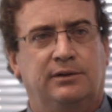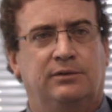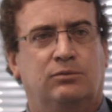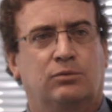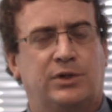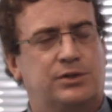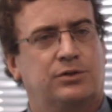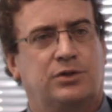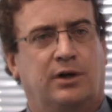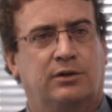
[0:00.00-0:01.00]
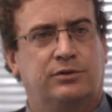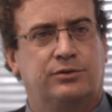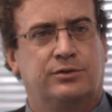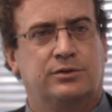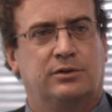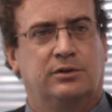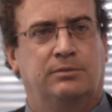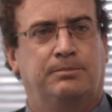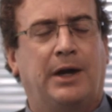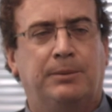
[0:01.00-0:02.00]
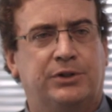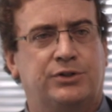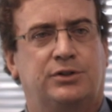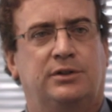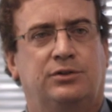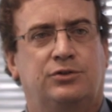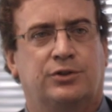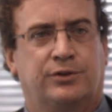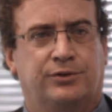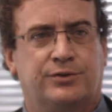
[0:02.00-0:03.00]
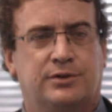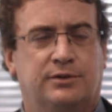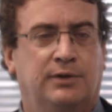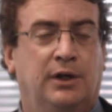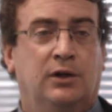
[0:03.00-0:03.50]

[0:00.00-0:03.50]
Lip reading: and research articles are published in journals of